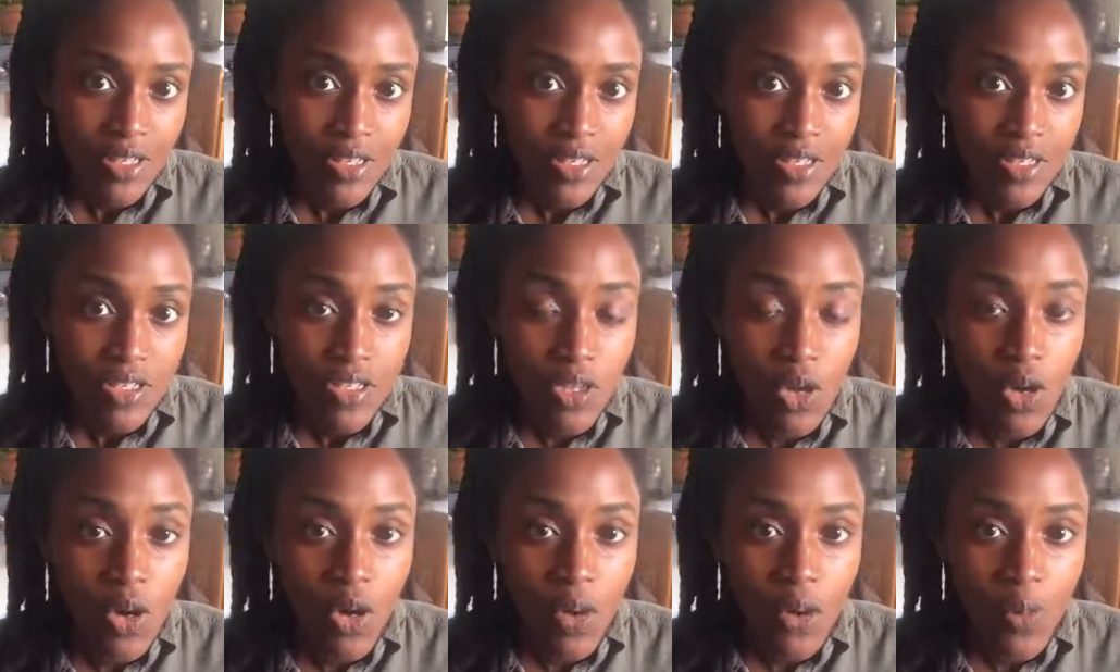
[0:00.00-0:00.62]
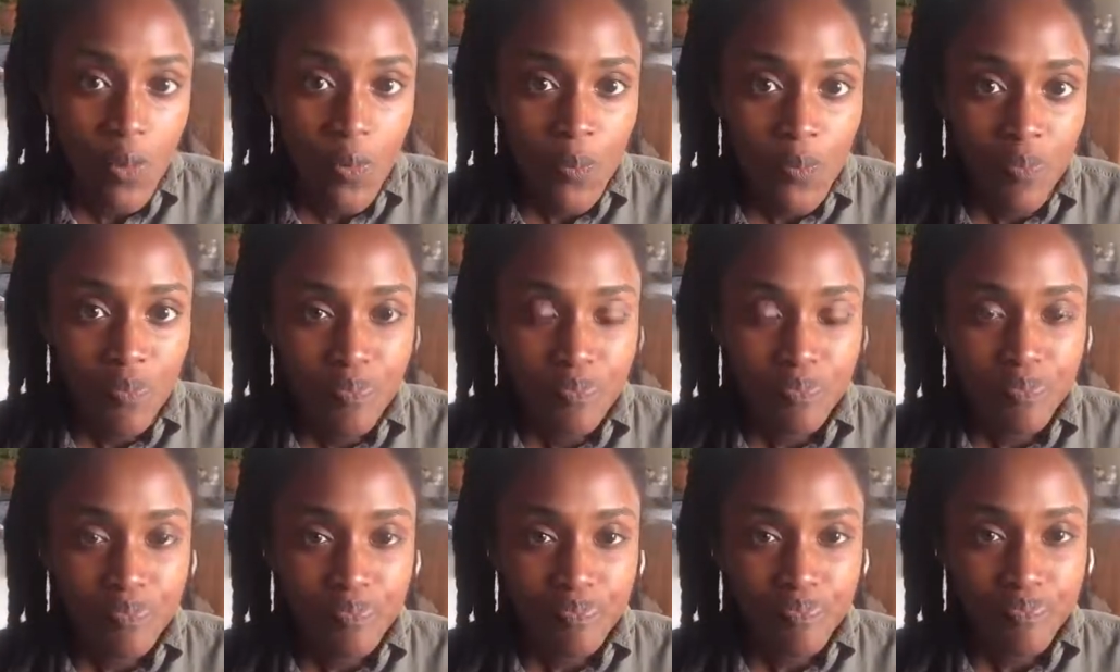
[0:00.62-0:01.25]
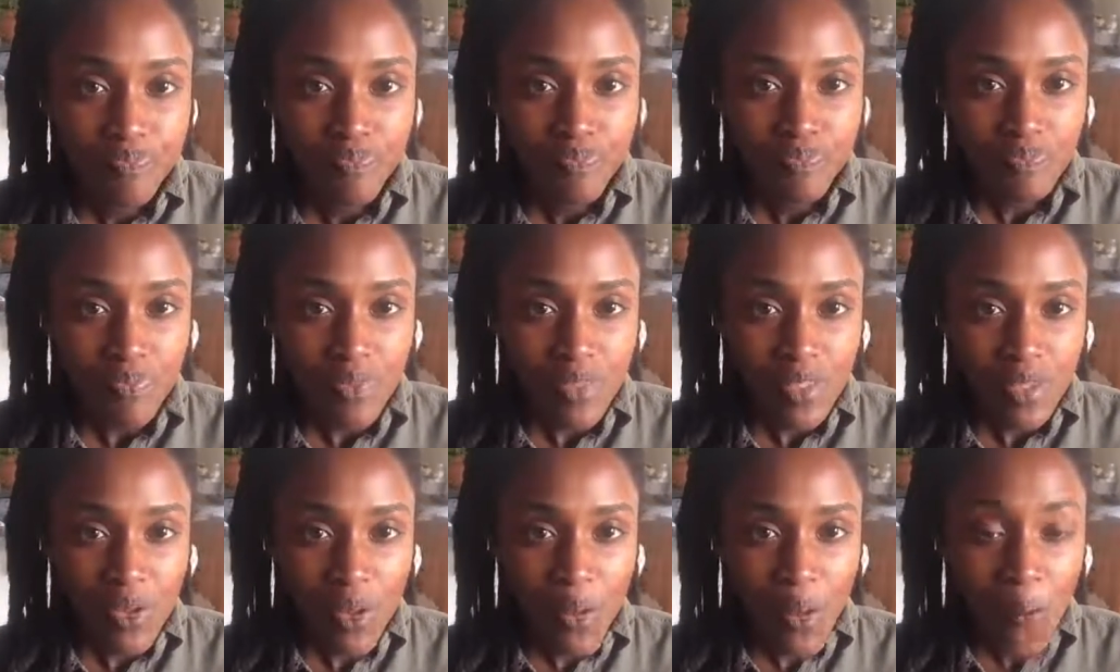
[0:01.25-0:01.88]
So
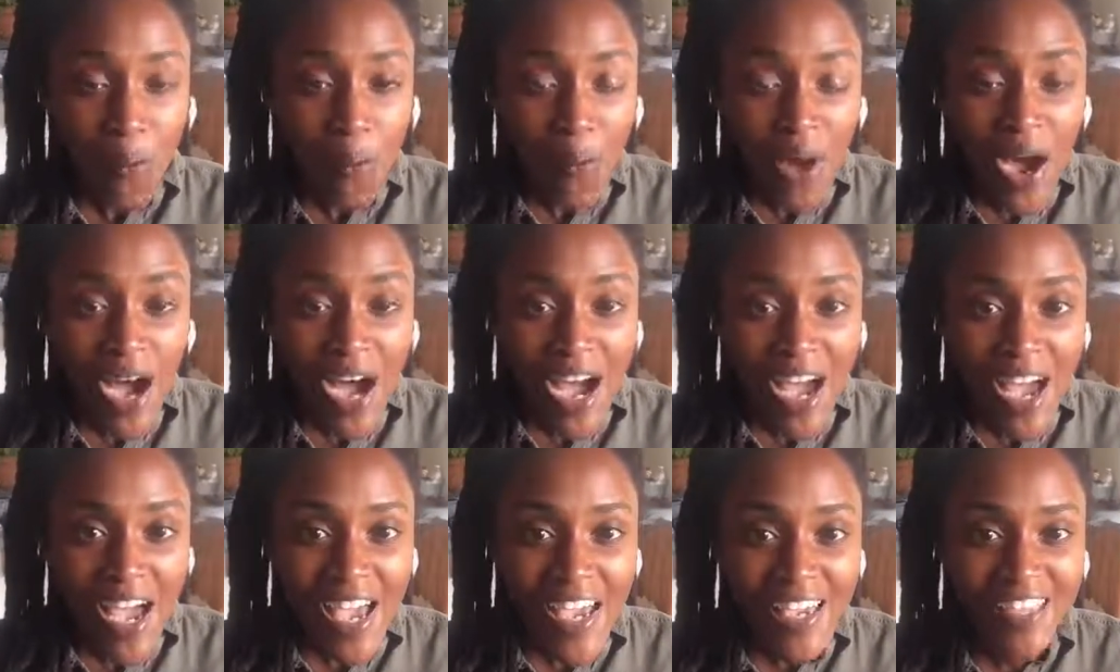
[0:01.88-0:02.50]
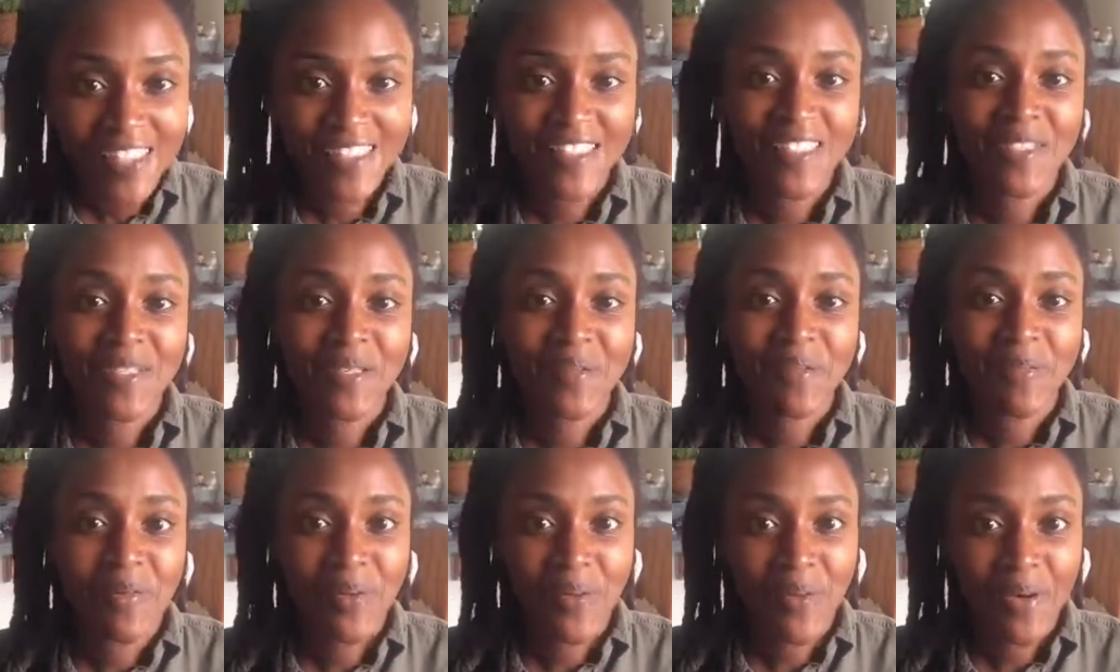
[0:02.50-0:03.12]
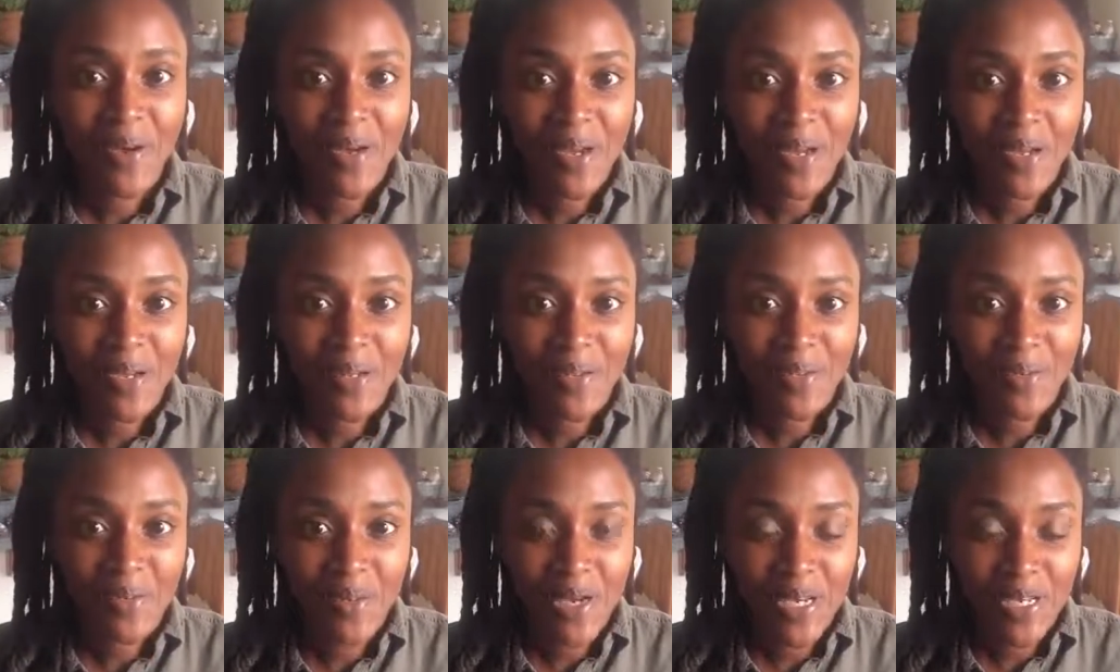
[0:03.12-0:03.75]
why is this
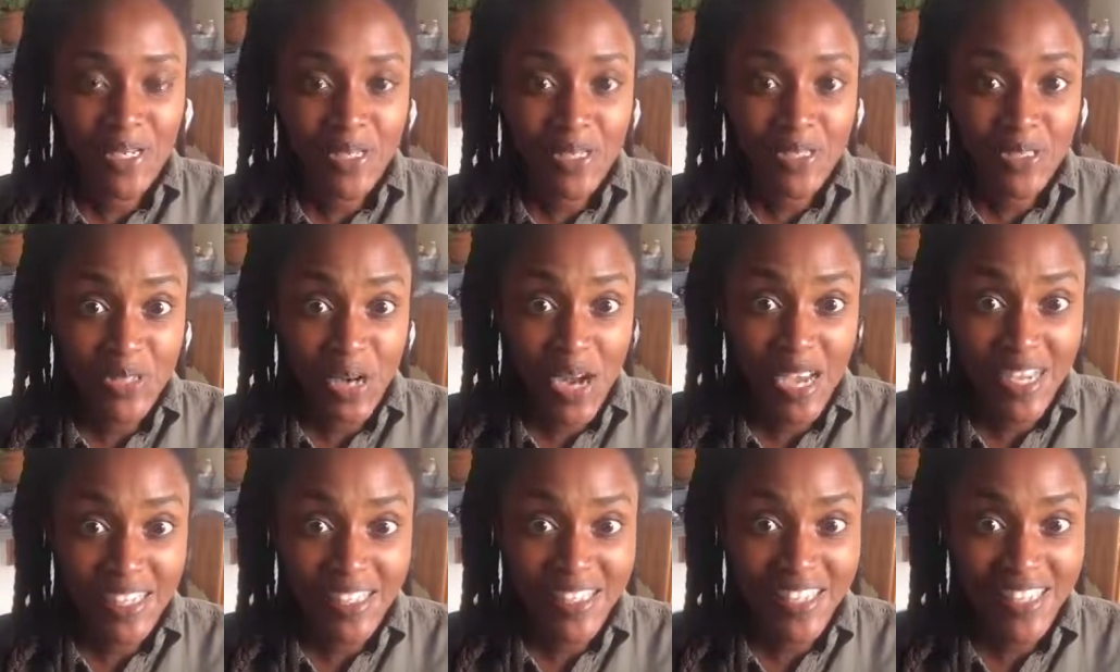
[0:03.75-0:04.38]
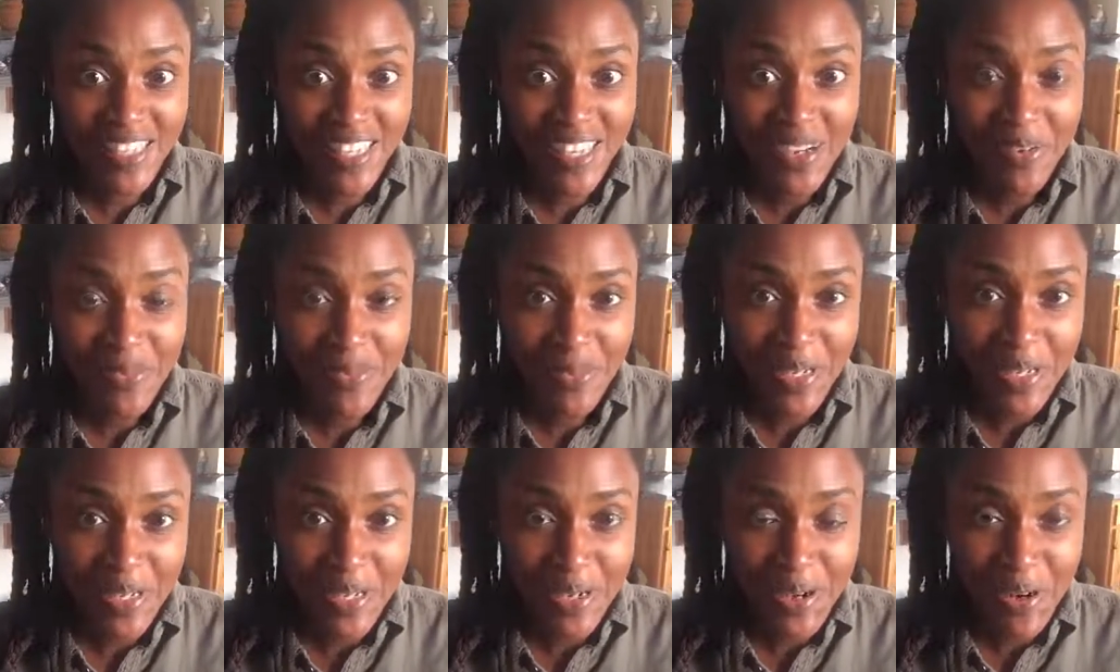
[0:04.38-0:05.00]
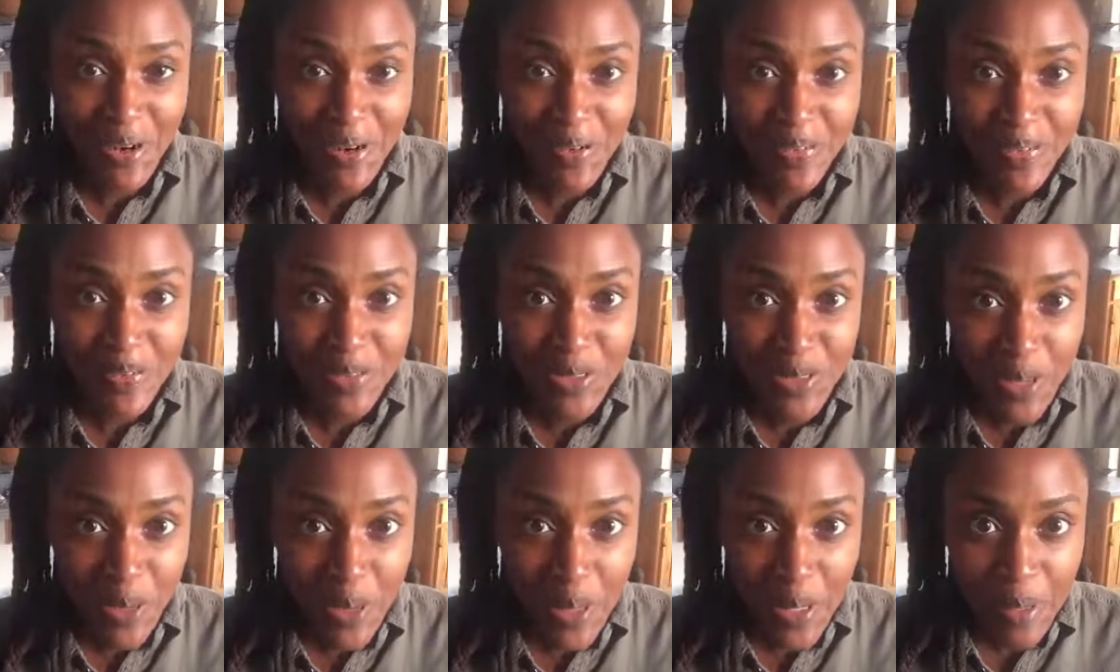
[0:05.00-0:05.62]
important when you're trying to get rid of
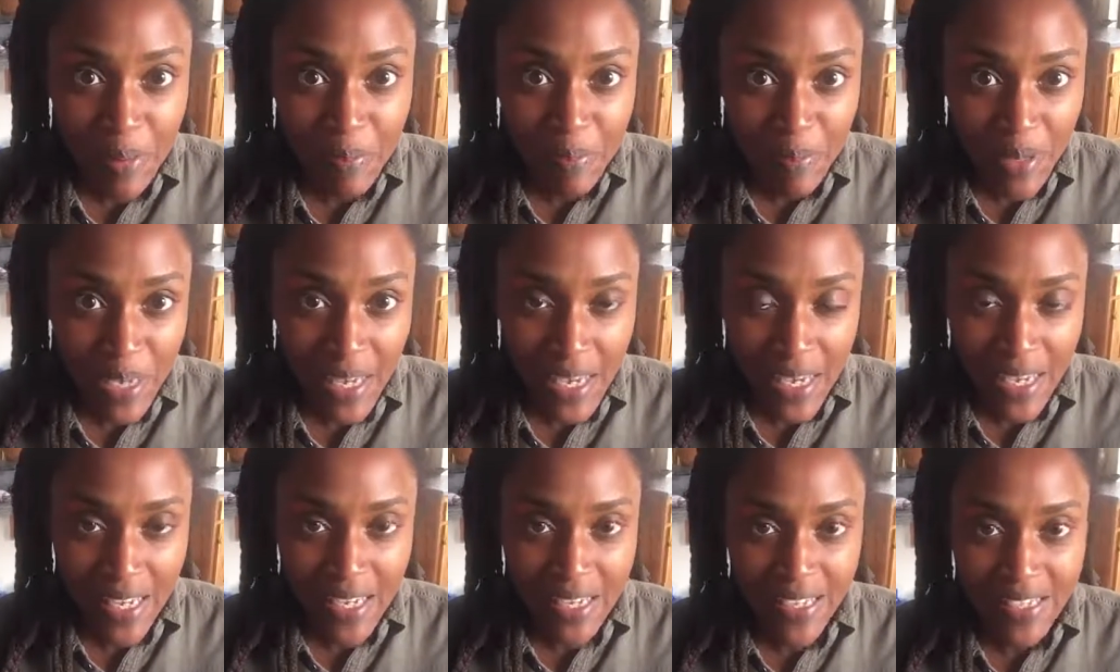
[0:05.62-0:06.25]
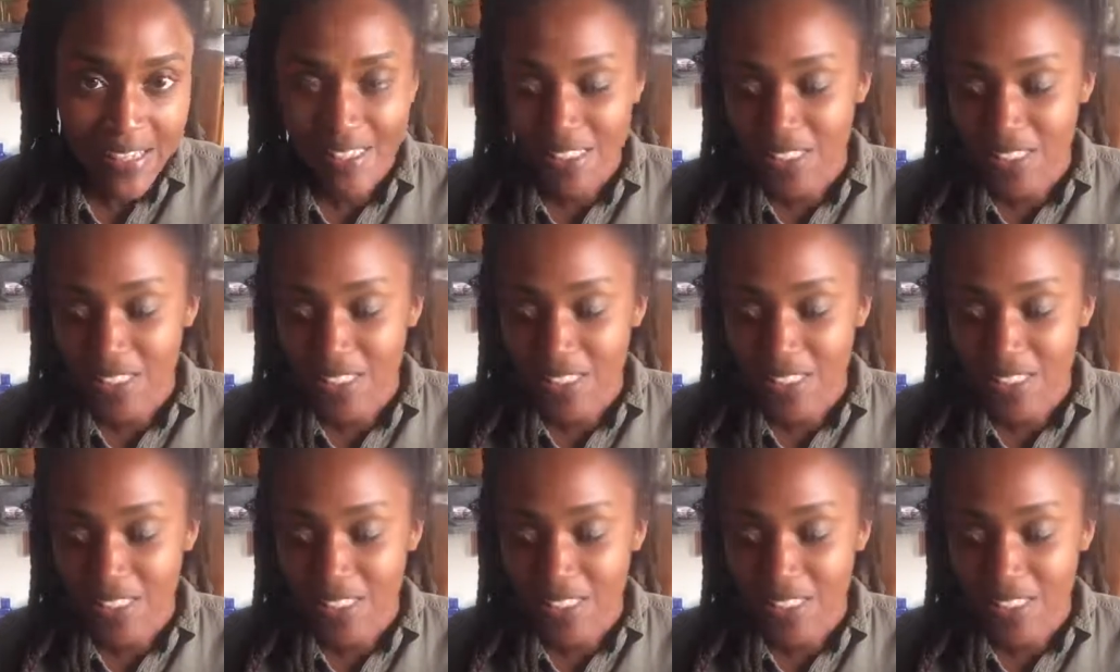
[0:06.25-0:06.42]
joint pain?